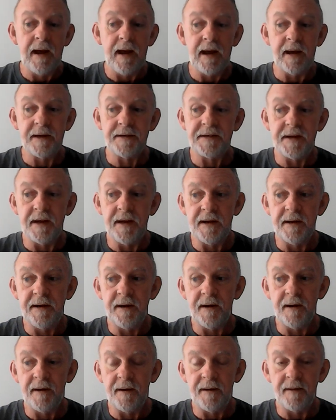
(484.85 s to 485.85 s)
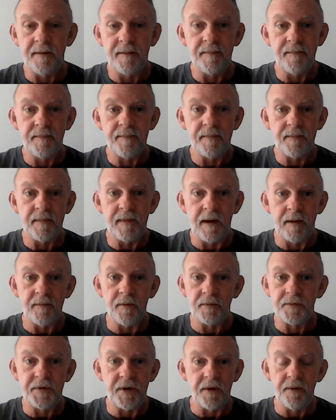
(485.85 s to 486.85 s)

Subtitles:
I said, I'm going to